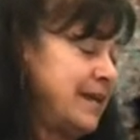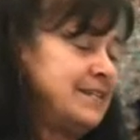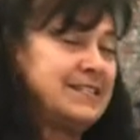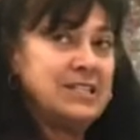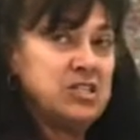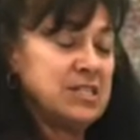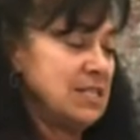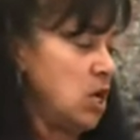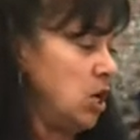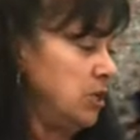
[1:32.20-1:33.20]
inches
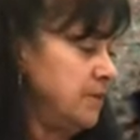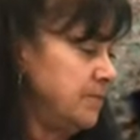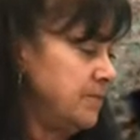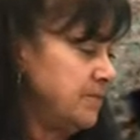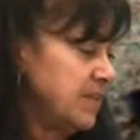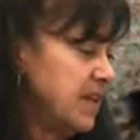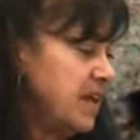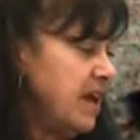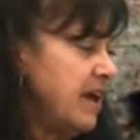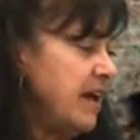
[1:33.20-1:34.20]
long,
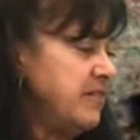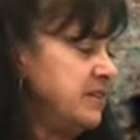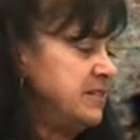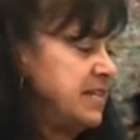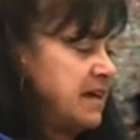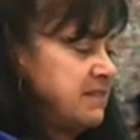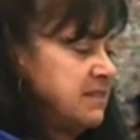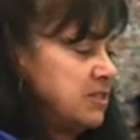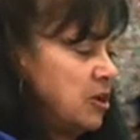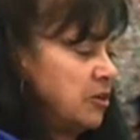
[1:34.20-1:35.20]
and the death
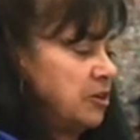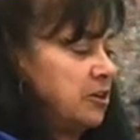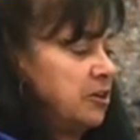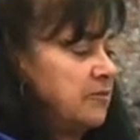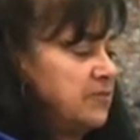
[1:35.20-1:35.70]
stalker